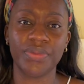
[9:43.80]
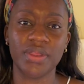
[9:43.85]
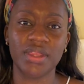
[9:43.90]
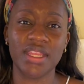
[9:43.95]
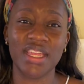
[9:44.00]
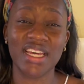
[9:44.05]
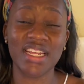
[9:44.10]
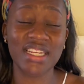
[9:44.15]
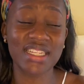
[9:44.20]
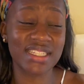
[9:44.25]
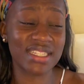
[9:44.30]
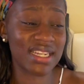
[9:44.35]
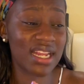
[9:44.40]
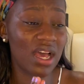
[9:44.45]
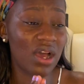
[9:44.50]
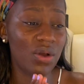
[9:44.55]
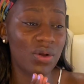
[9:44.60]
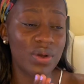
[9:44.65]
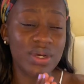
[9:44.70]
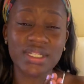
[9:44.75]
That is
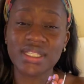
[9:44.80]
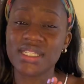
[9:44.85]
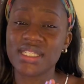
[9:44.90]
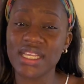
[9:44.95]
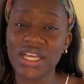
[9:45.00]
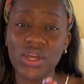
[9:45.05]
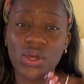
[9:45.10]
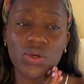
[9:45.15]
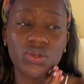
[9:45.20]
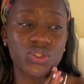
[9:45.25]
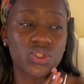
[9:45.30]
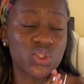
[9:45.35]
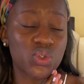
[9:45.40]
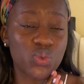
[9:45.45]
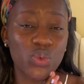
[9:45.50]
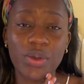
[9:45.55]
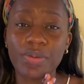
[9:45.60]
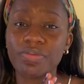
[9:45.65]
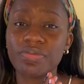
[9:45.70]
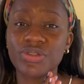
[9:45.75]
now a sink or
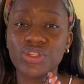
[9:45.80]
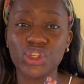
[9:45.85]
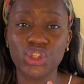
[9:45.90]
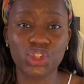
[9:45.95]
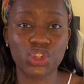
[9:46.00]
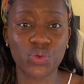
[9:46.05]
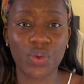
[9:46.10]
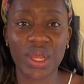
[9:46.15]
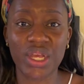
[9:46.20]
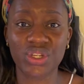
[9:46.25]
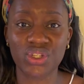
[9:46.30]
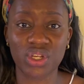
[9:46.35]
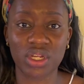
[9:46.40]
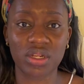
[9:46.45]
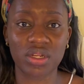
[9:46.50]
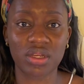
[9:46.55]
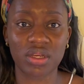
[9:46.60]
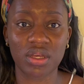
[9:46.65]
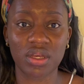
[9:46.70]
swim situation.